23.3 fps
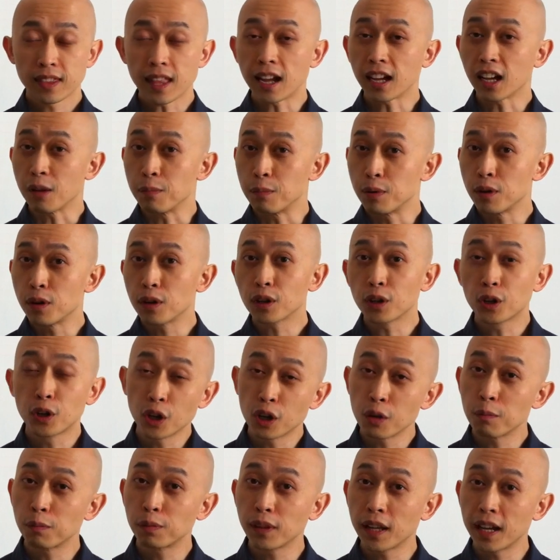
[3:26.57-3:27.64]
that computer
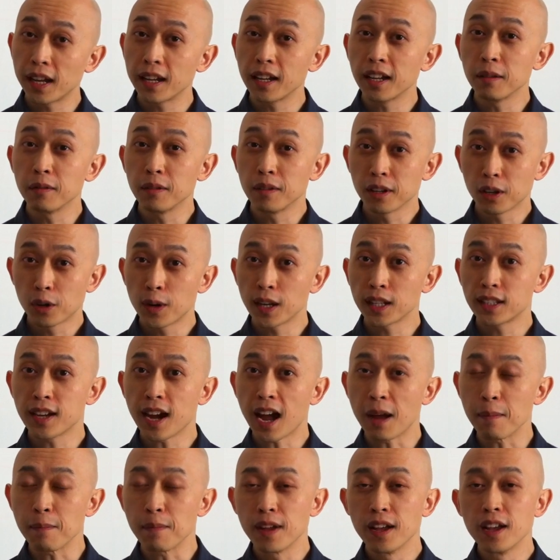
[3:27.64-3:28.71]
couldn't play
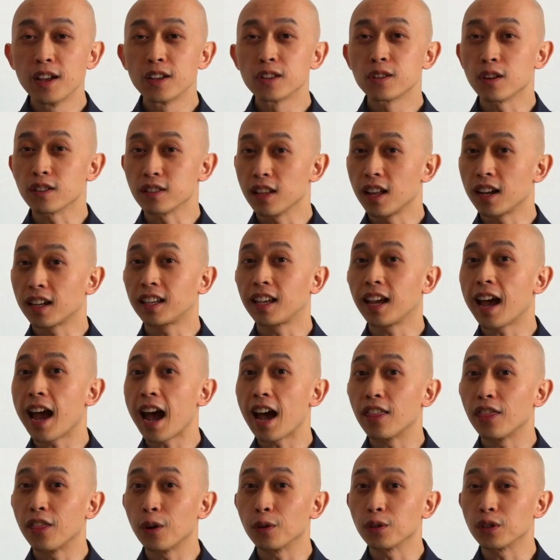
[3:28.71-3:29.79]
QuickTime, so I was lucky I
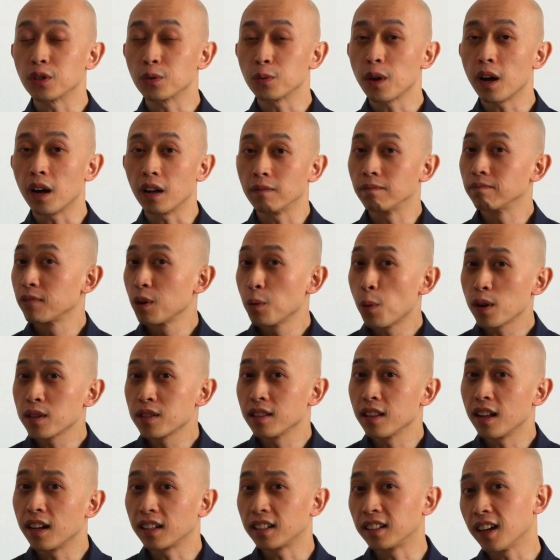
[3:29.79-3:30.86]
had those as well.
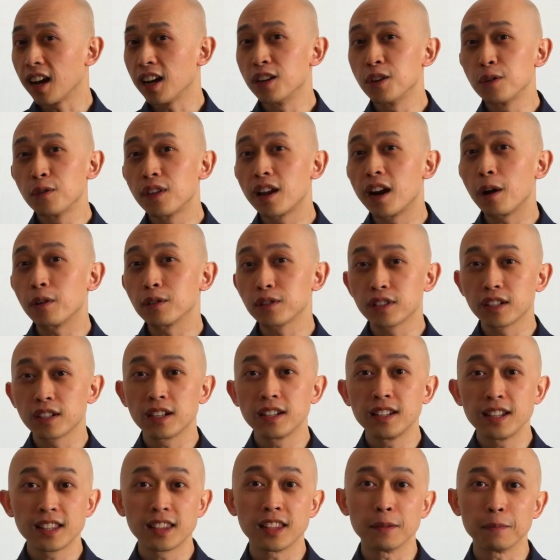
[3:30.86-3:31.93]
Wasn't lucky, I knew that I was going
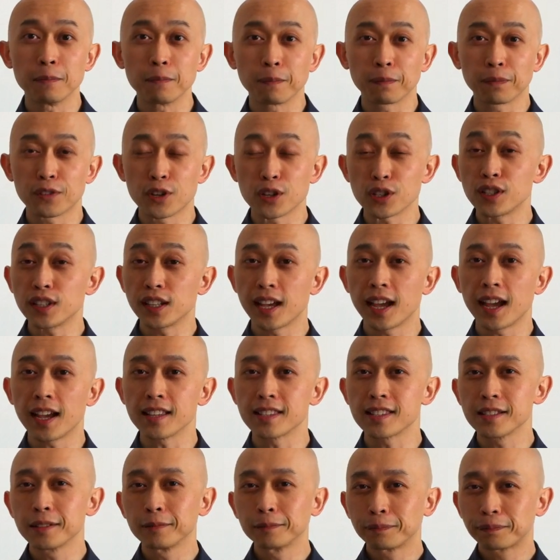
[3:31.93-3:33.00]
to need them, just in
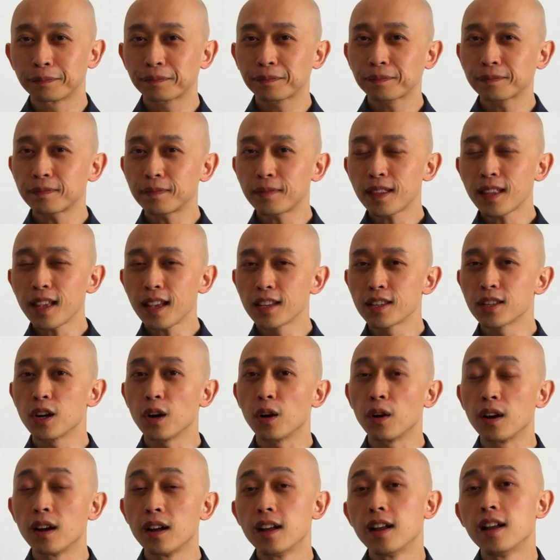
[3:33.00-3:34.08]
case.
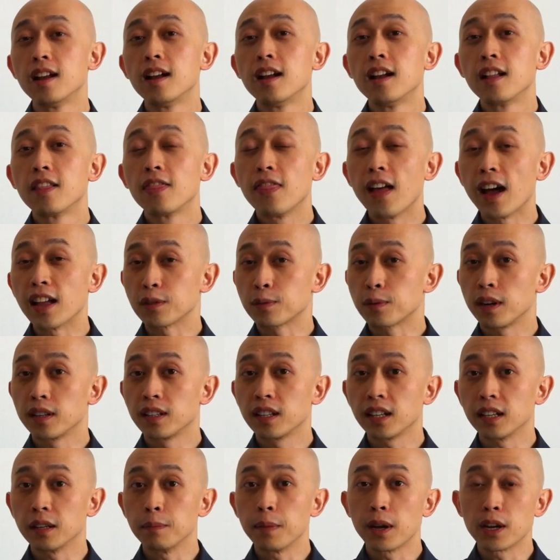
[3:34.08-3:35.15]
So that's what I
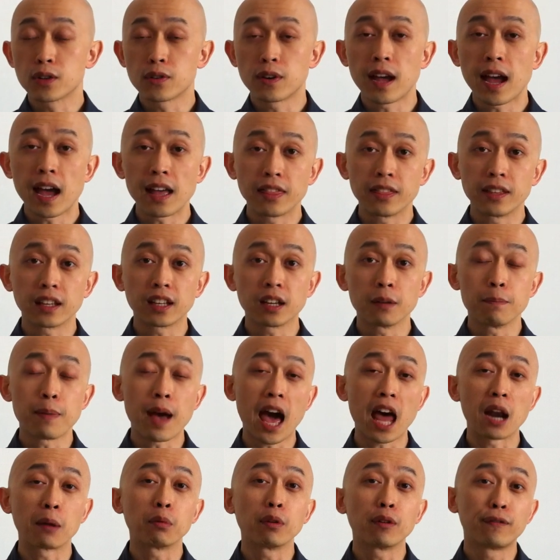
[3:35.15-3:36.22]
did, made sure I had the
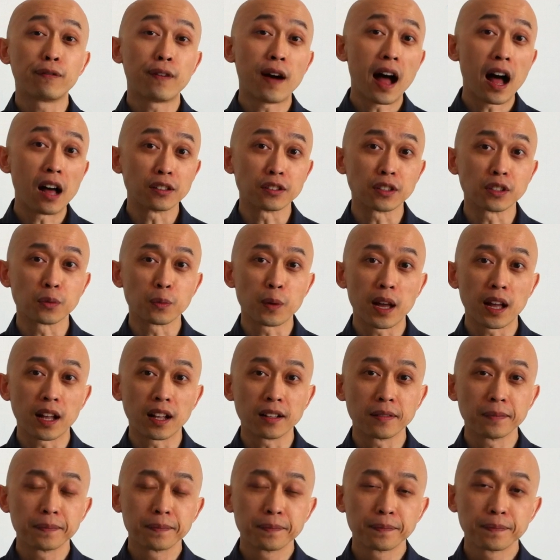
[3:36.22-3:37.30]
compatible files as
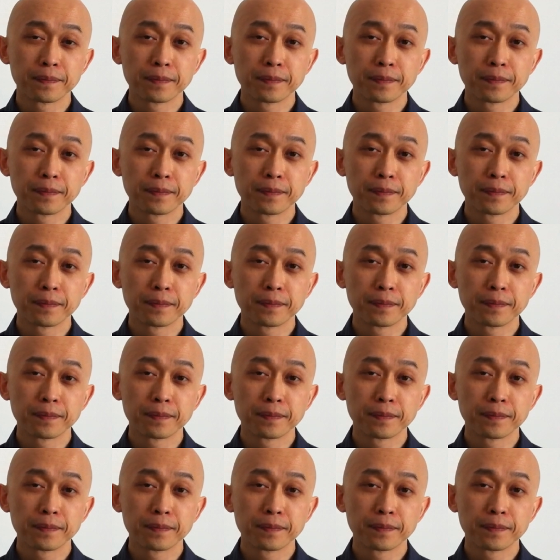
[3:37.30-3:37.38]
well.